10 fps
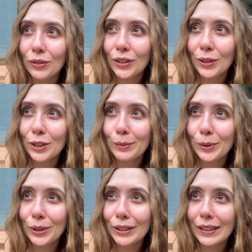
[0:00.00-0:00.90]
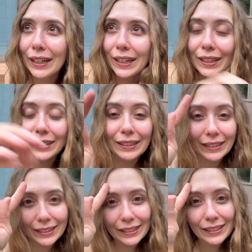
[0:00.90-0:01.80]
feels more like
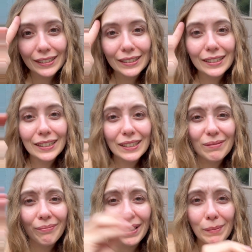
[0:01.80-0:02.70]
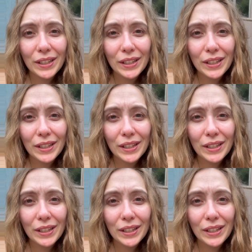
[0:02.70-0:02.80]
might